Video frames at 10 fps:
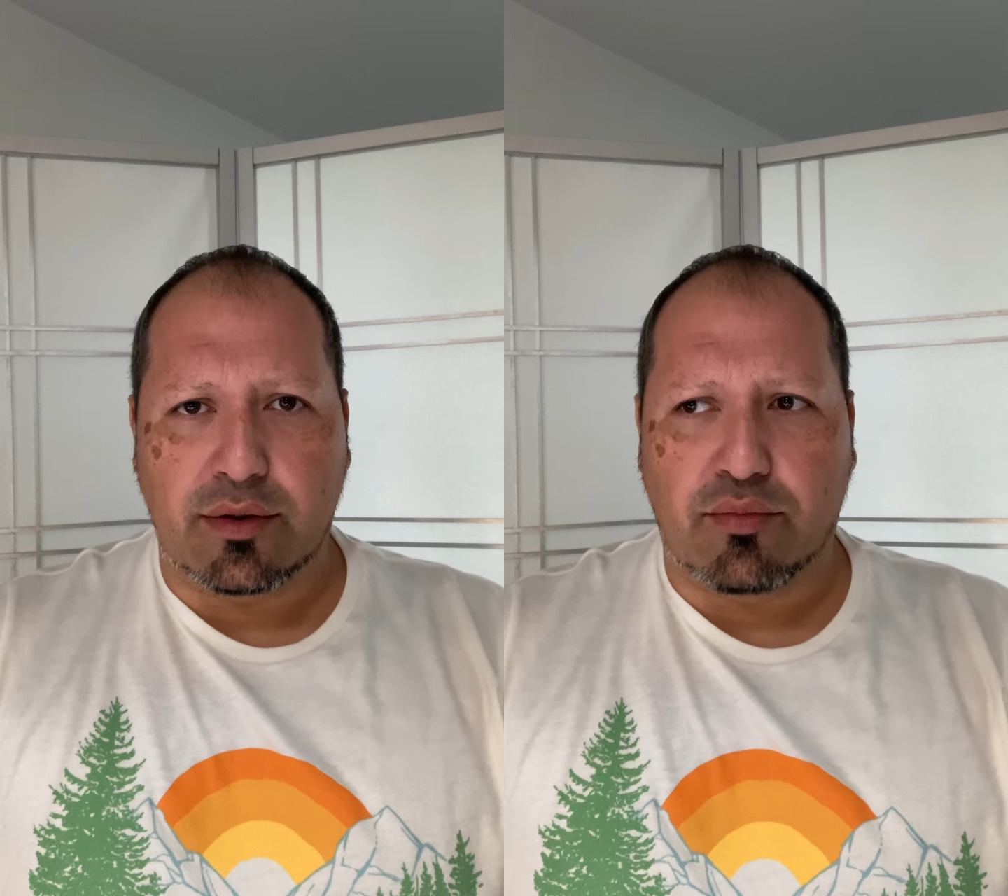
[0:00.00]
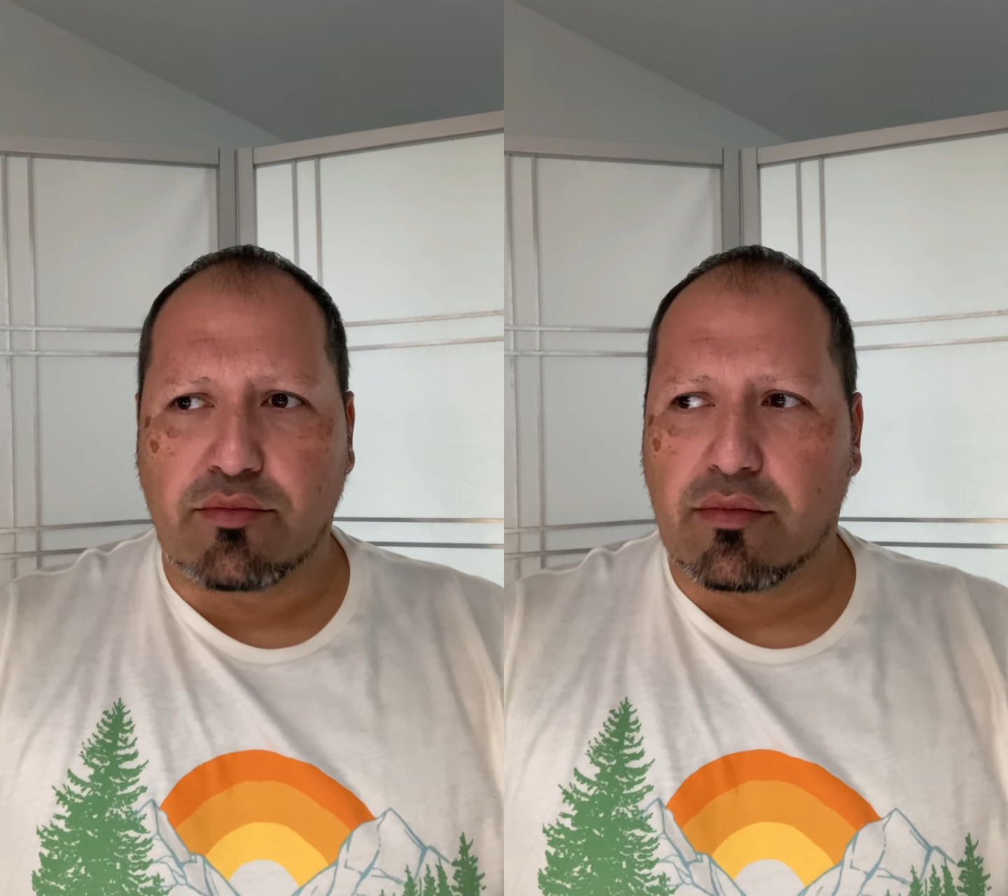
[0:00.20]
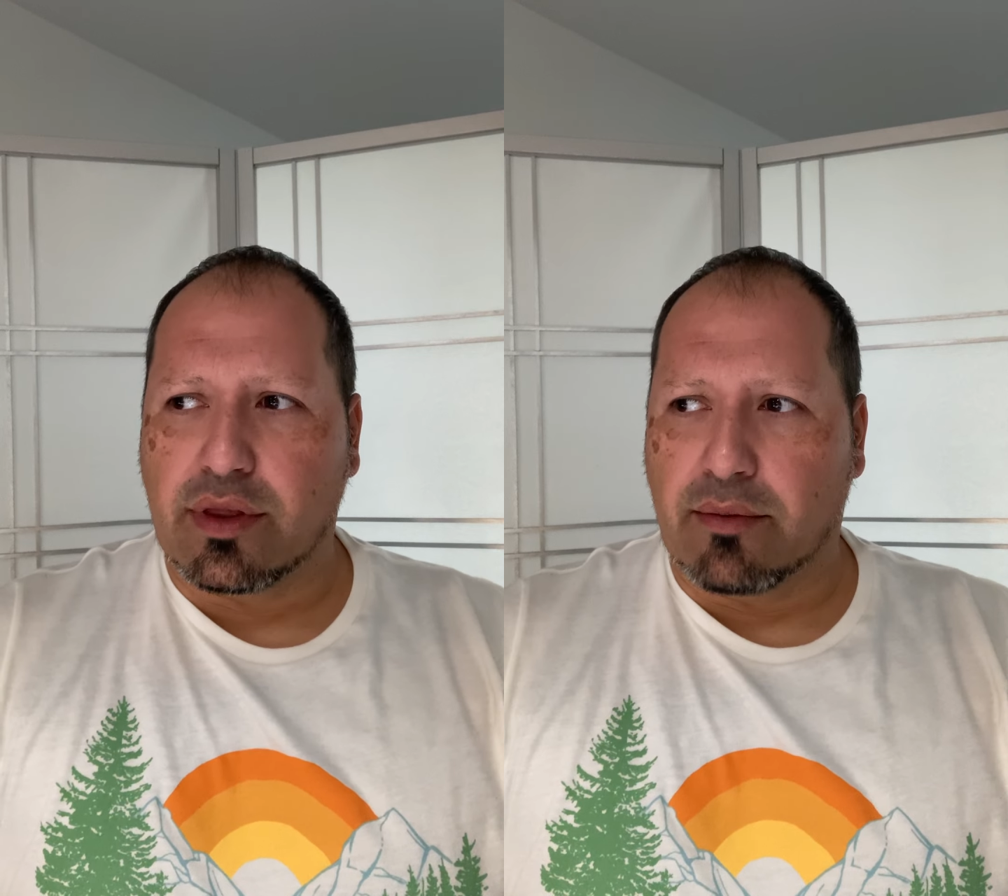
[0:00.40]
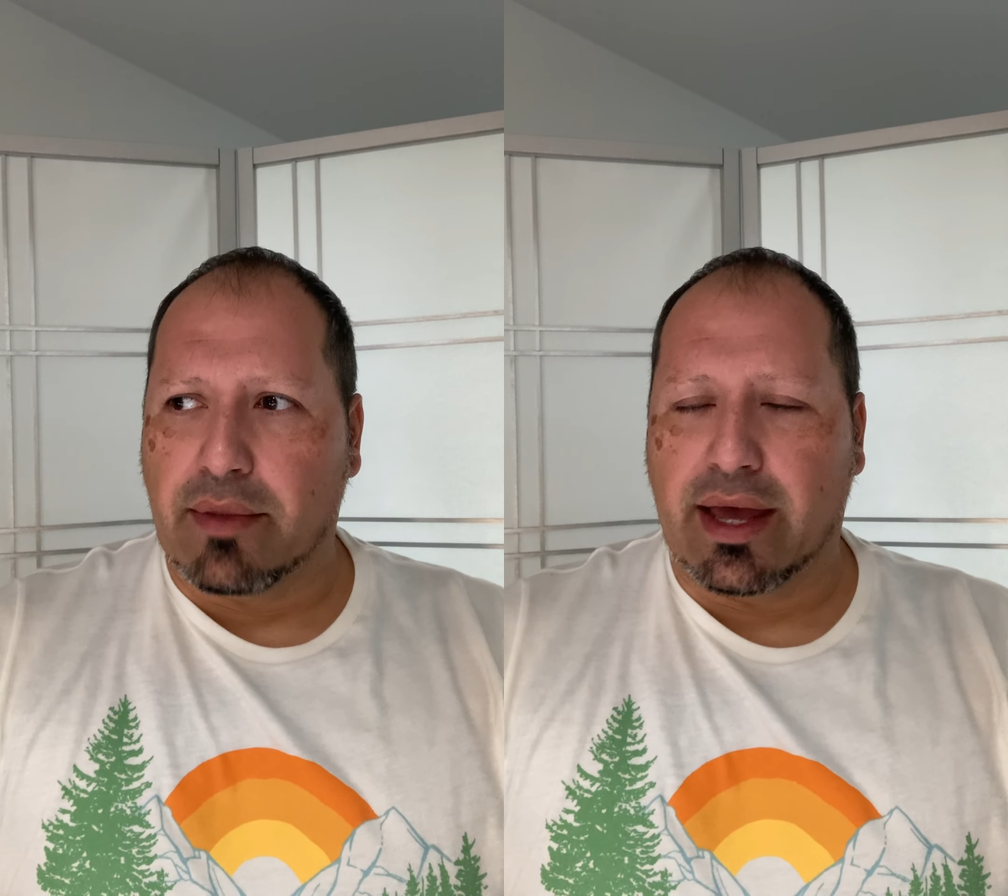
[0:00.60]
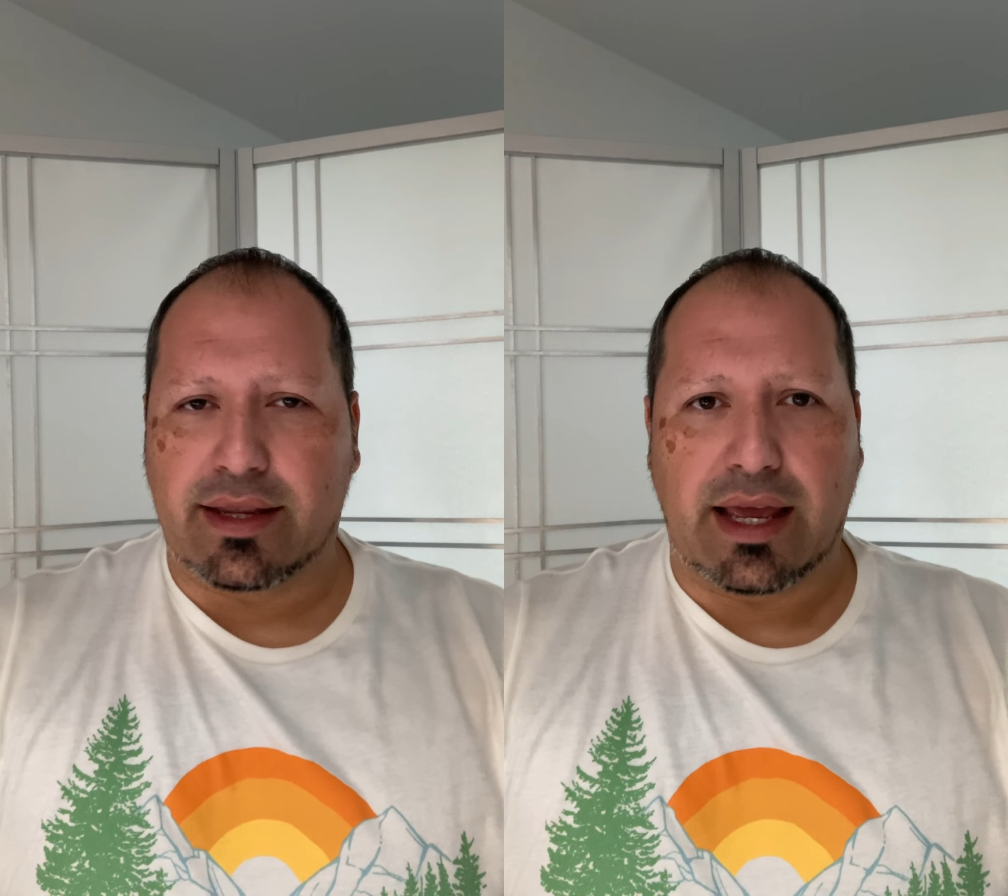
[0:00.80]
The, the
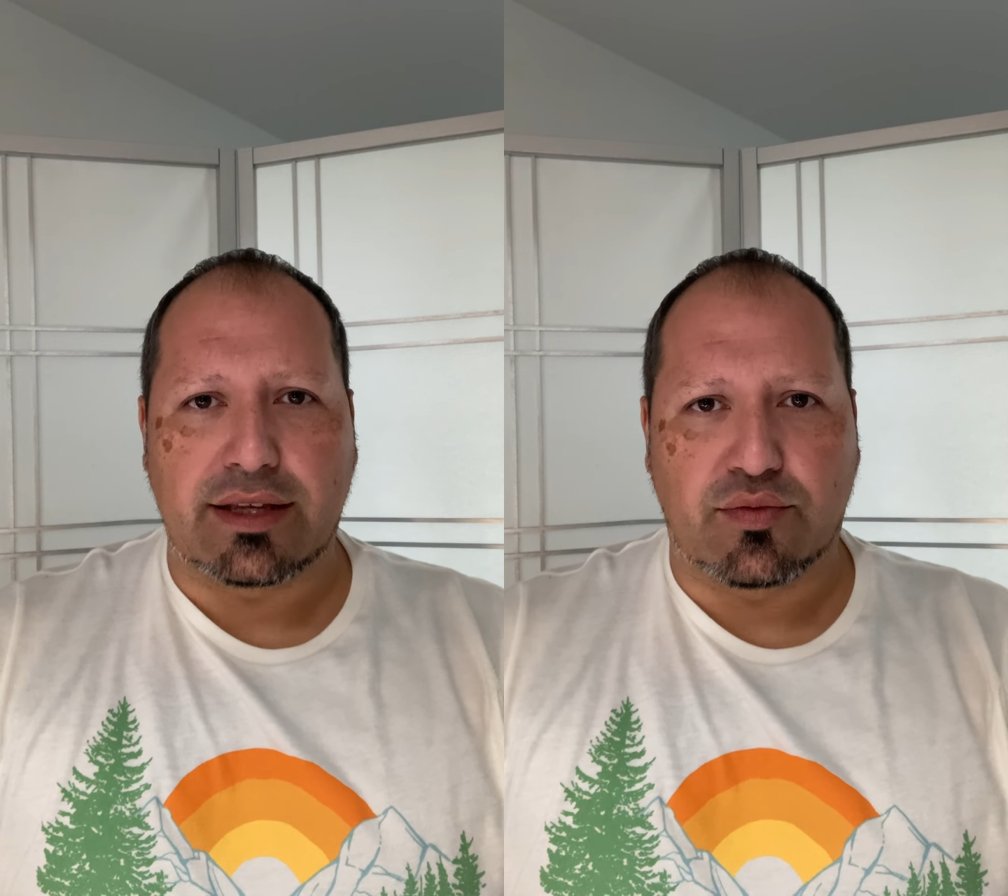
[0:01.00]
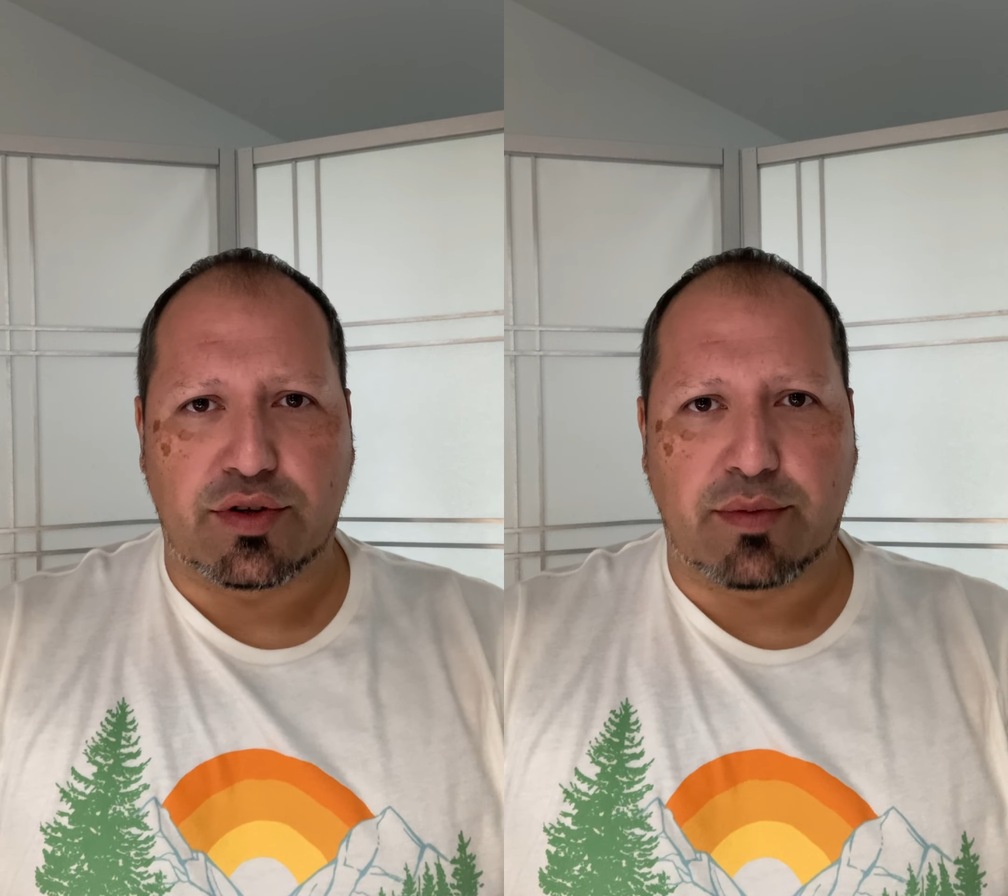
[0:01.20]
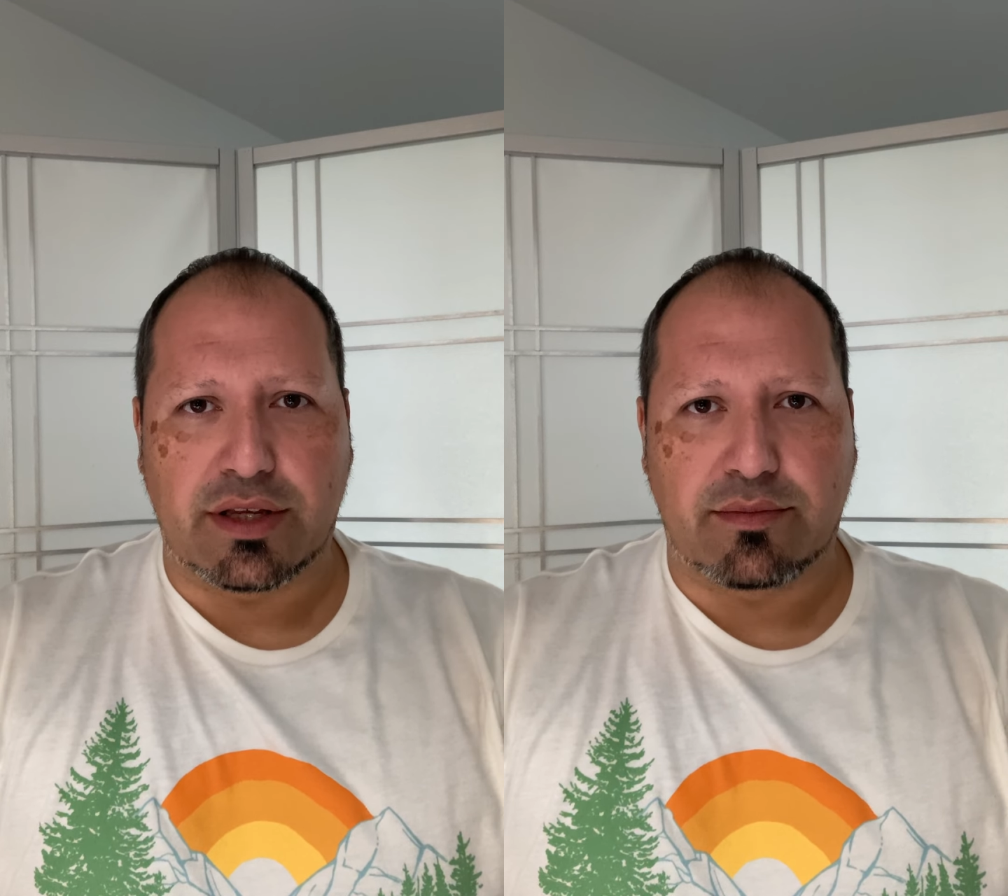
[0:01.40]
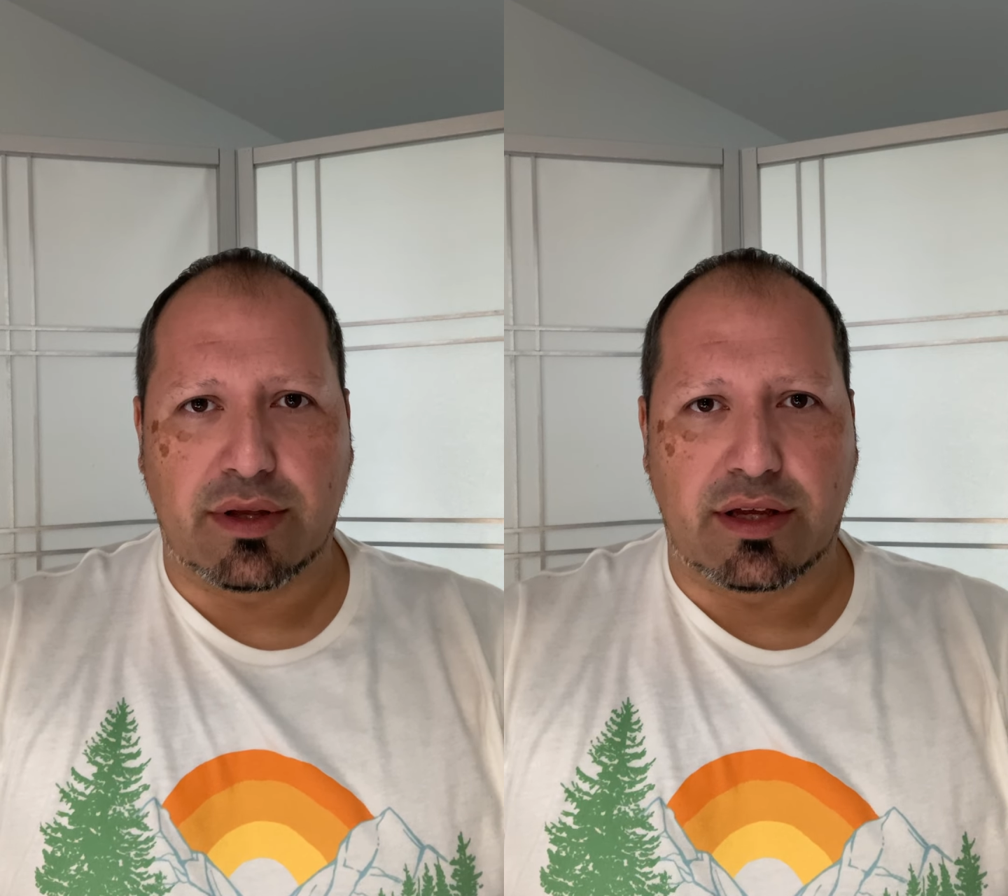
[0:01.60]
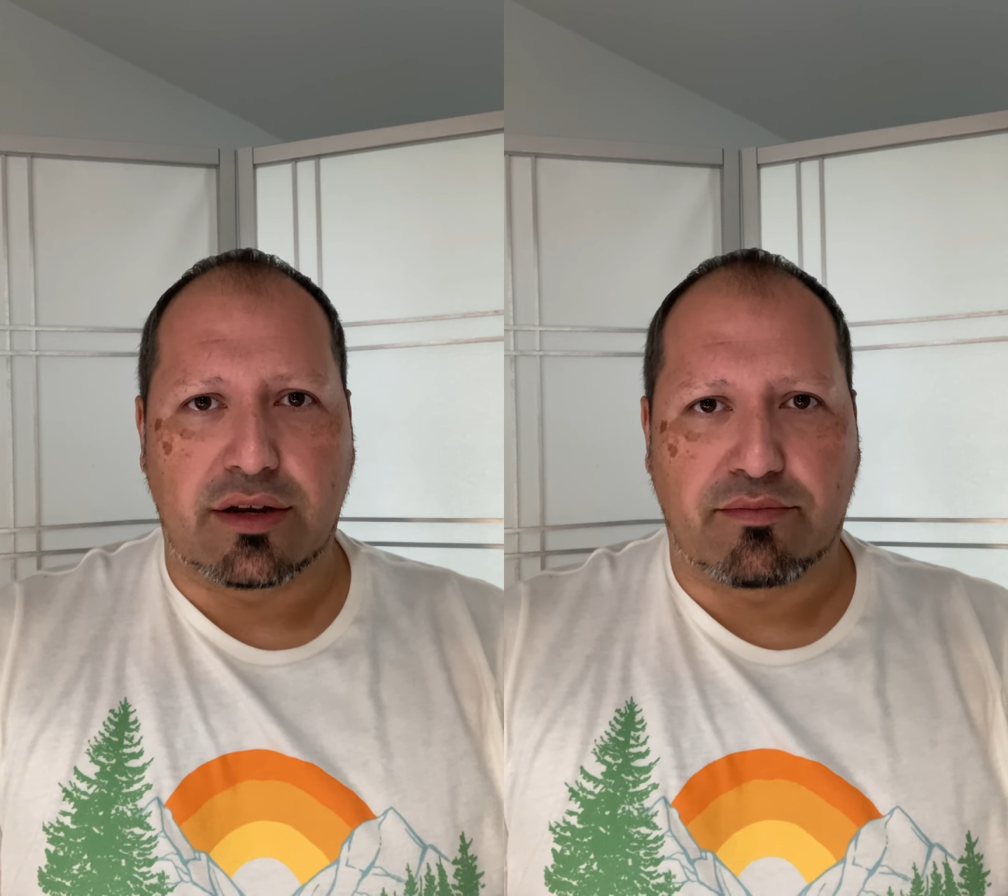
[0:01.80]
man has a responsibility